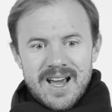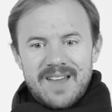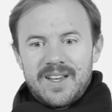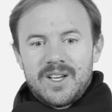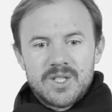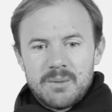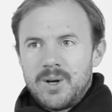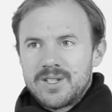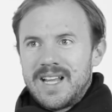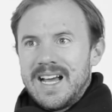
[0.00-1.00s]
and then go to the
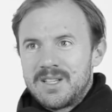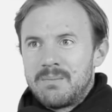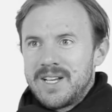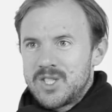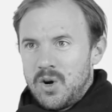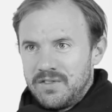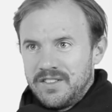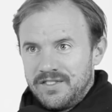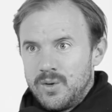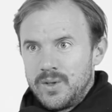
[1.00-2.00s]
person that has the best
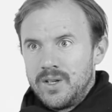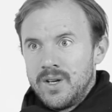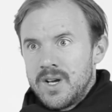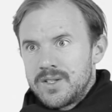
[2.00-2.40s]
offer for you.